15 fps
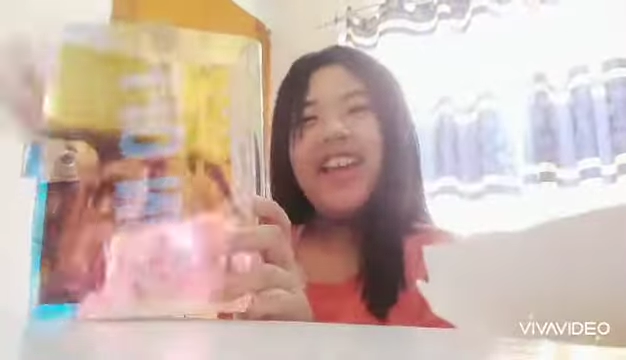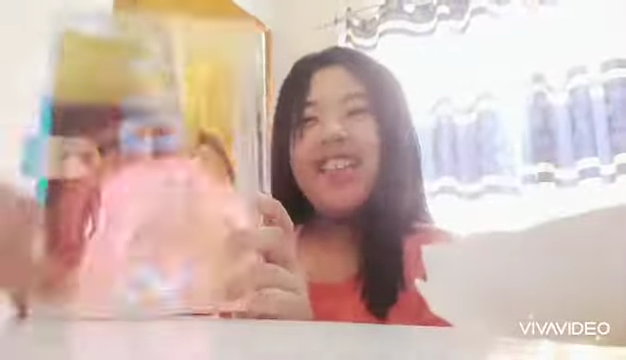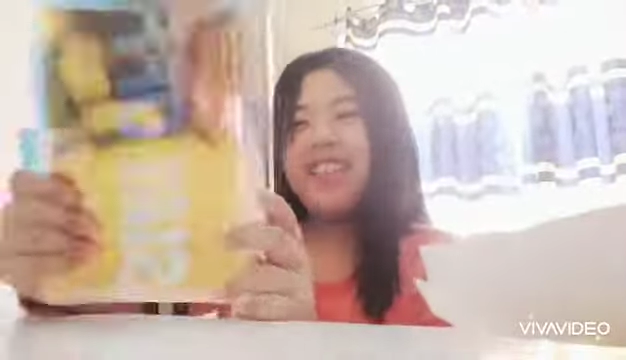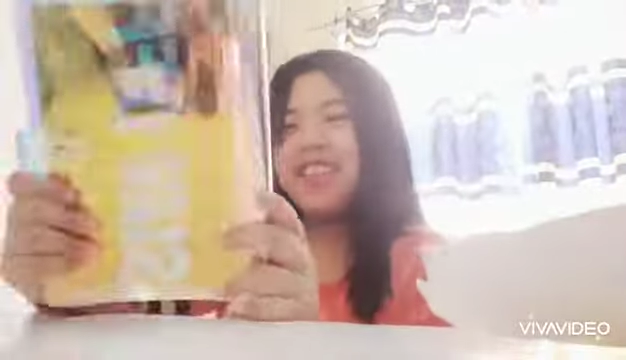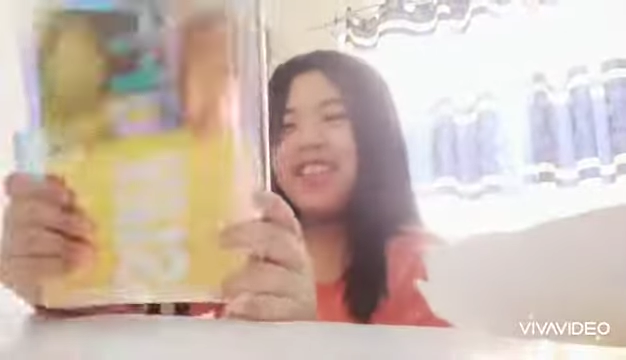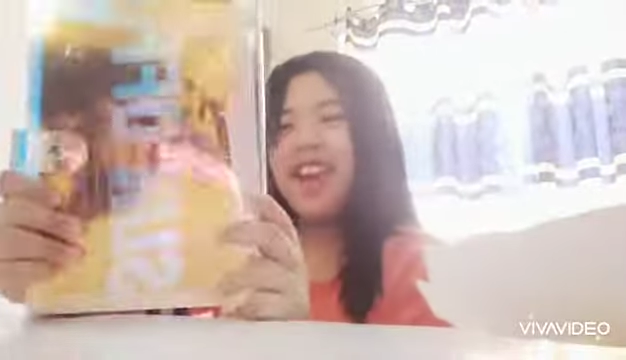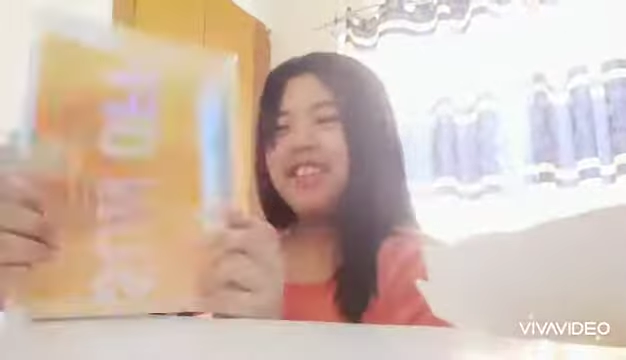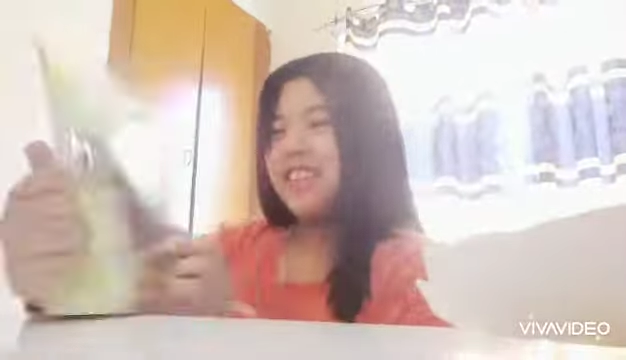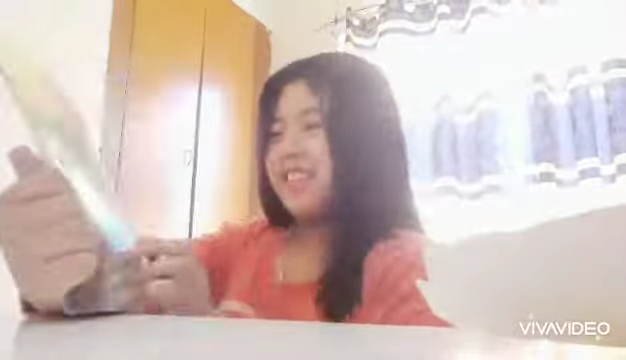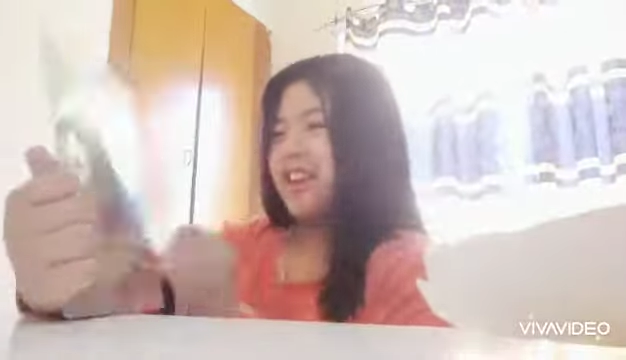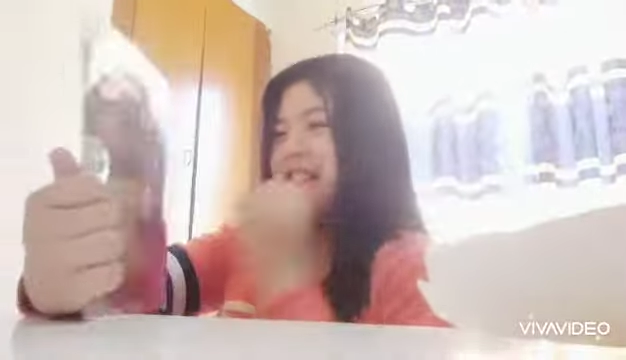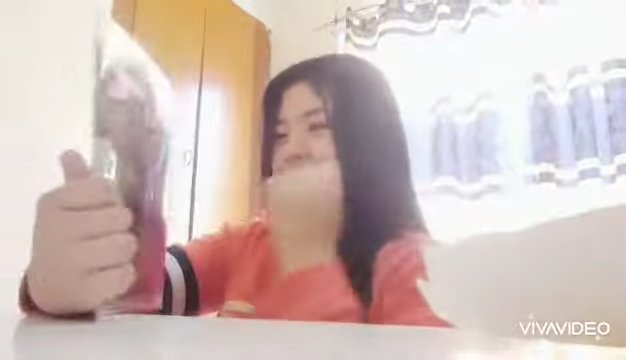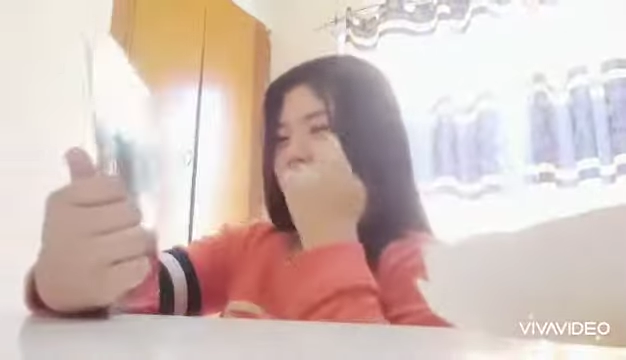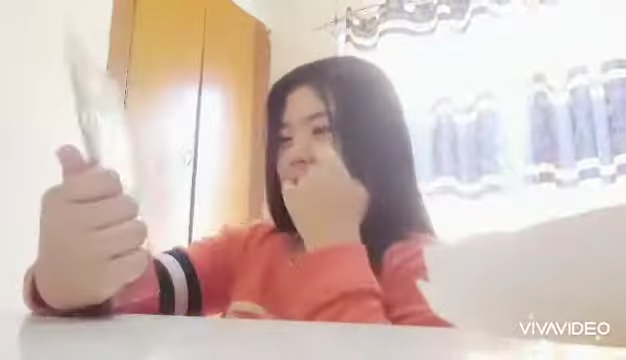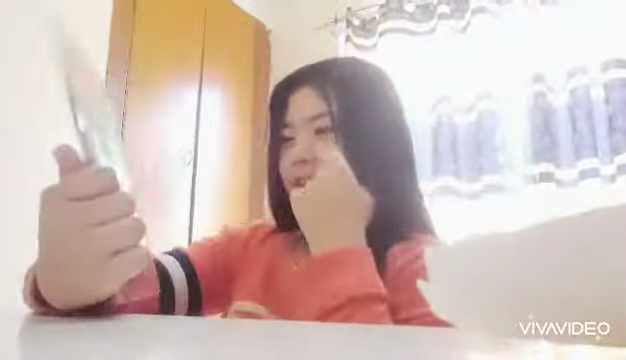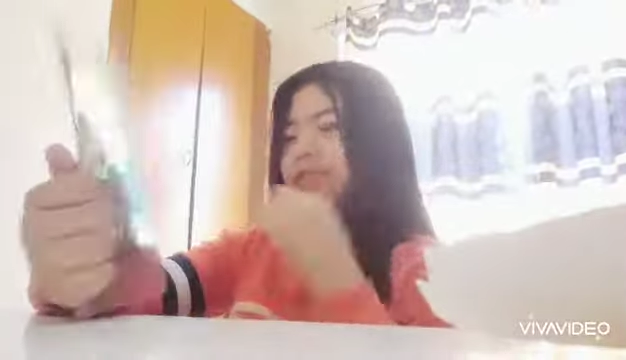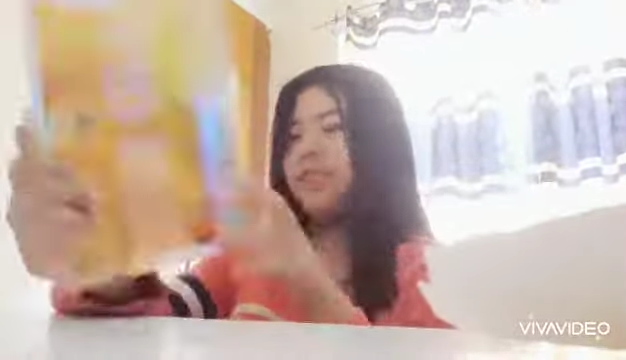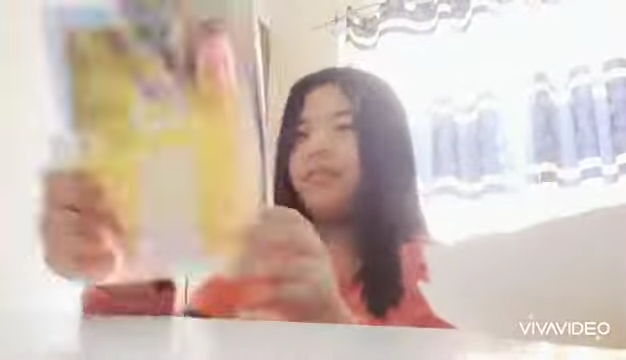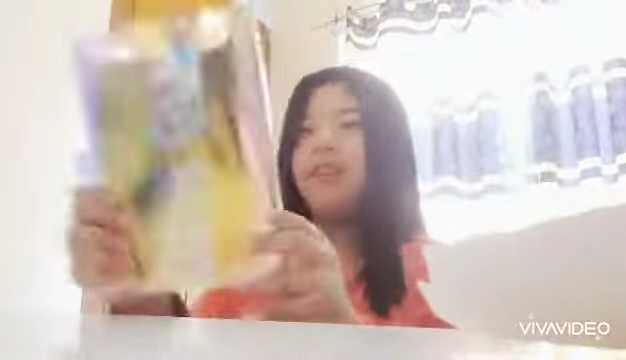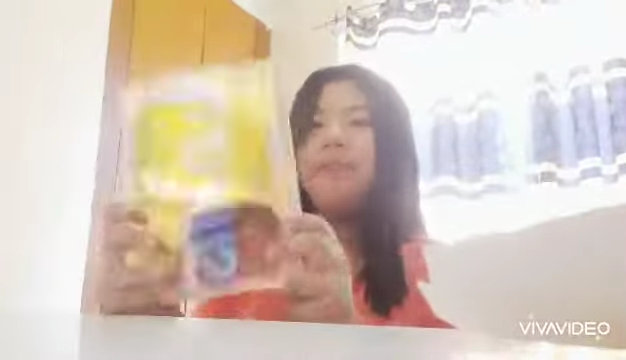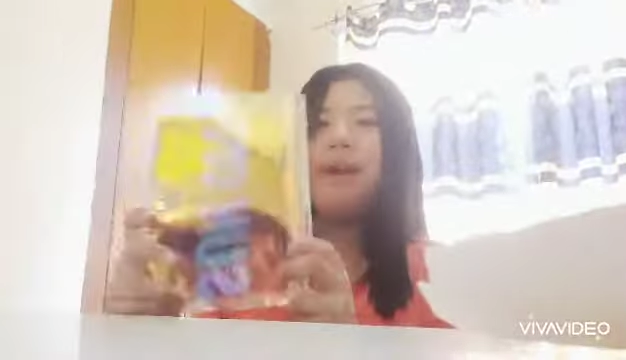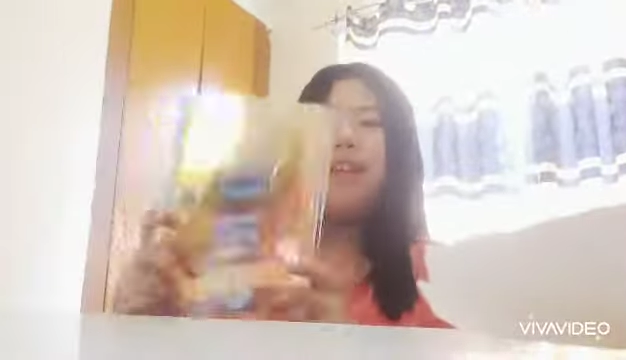This, guys, is a
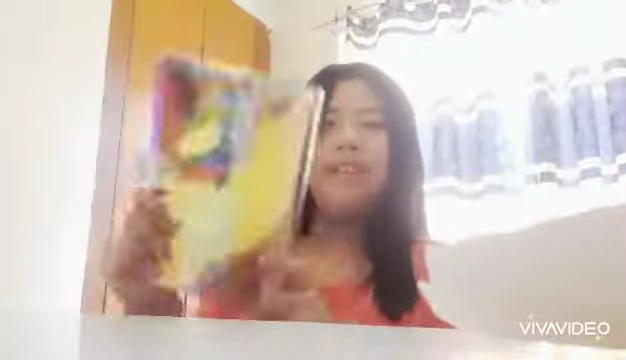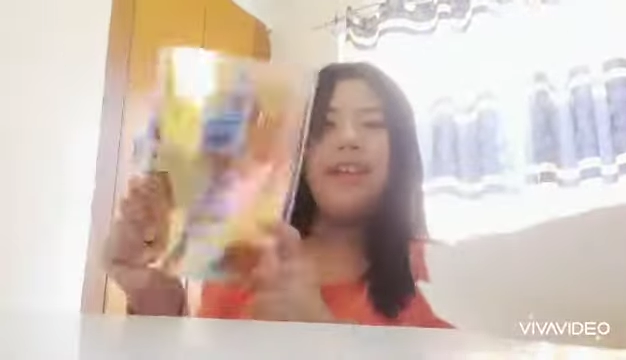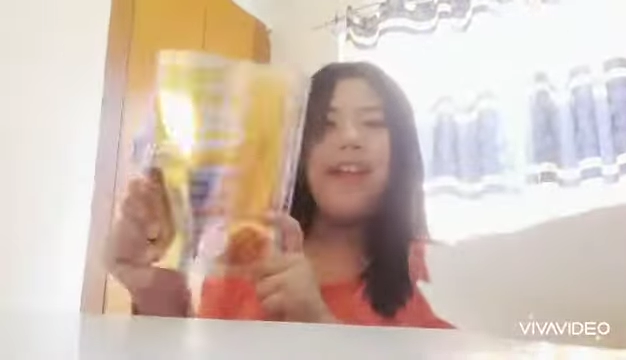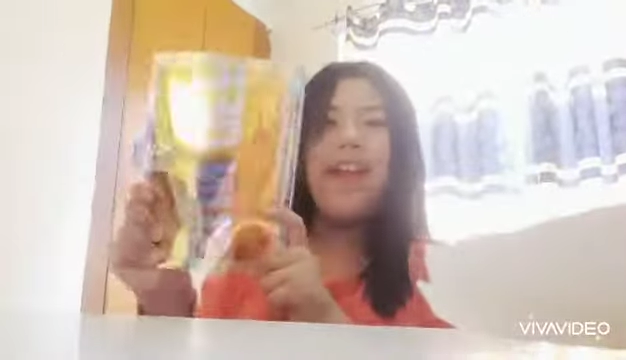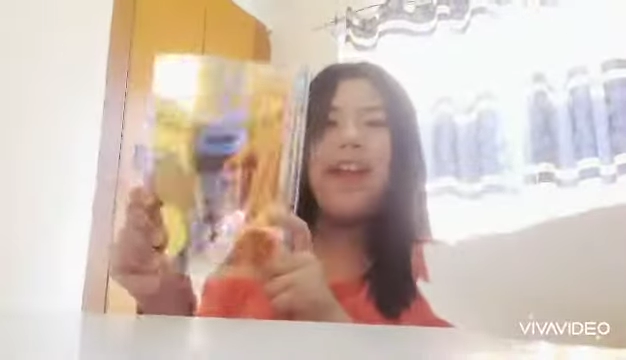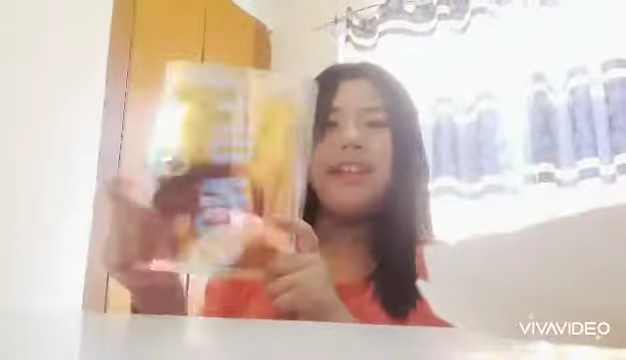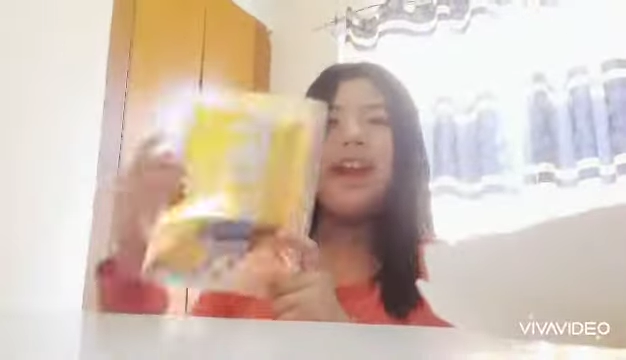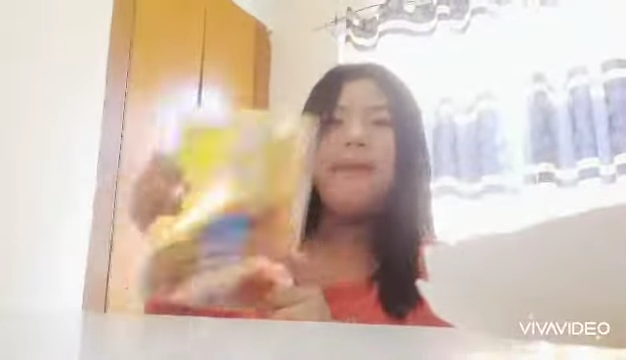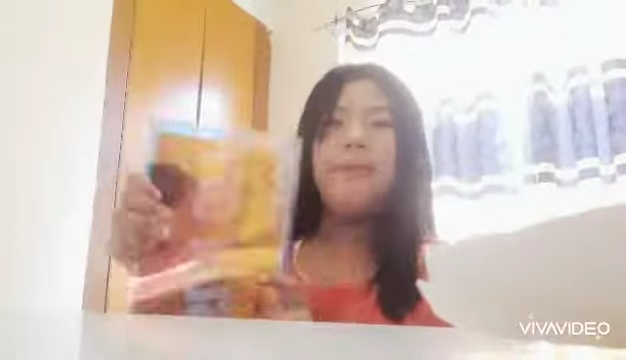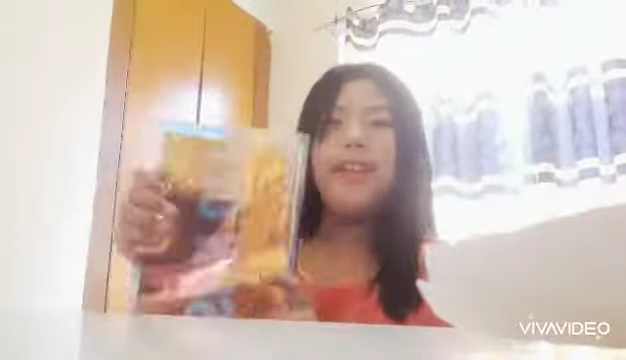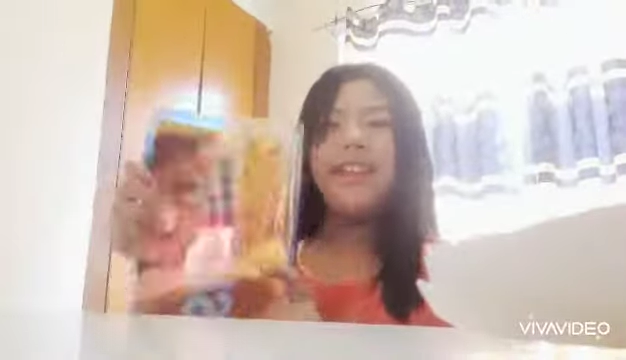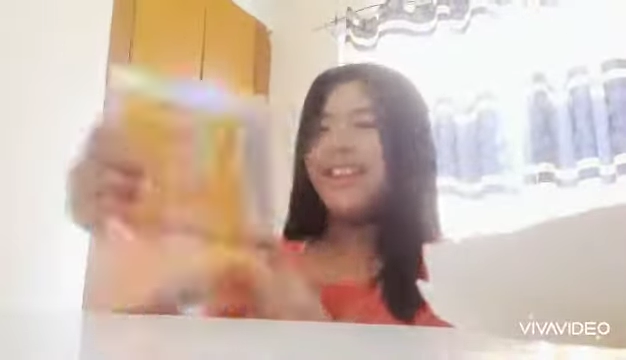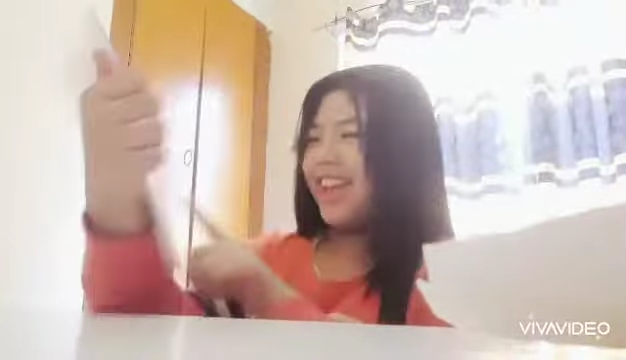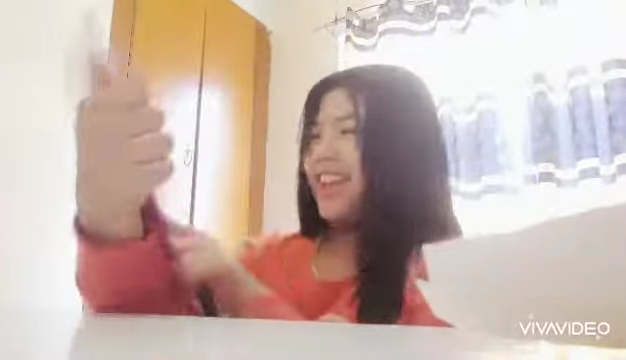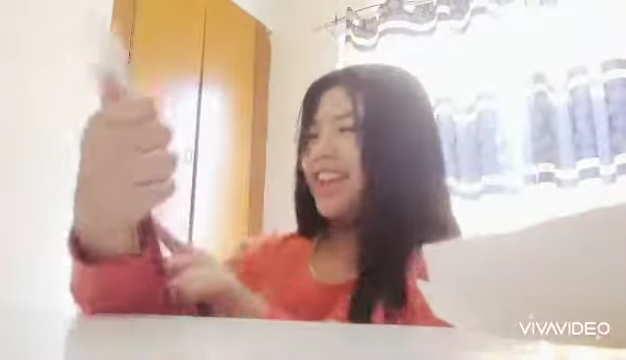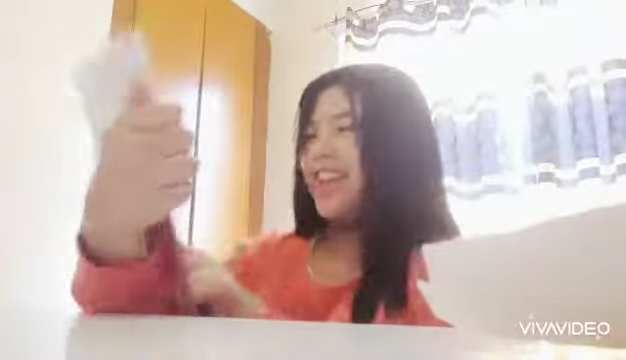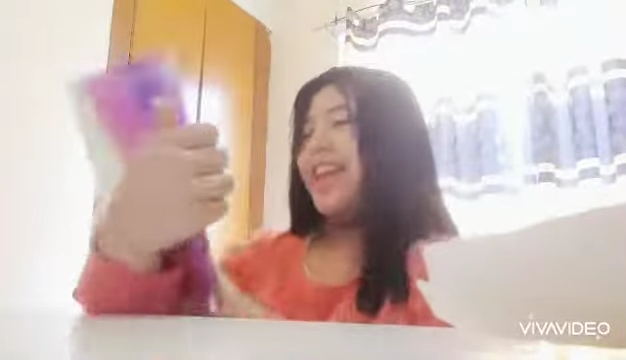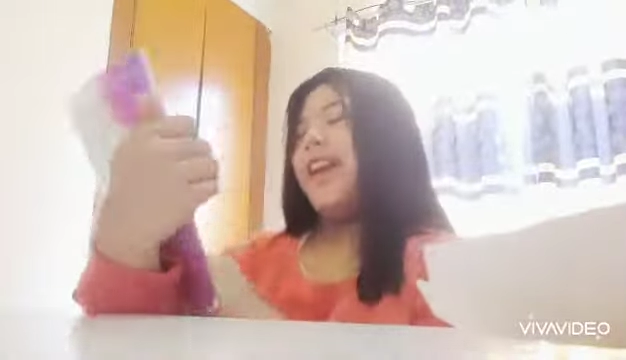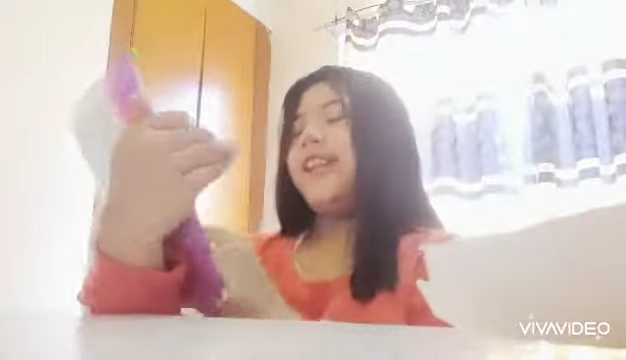856 ring binder, and I really like it.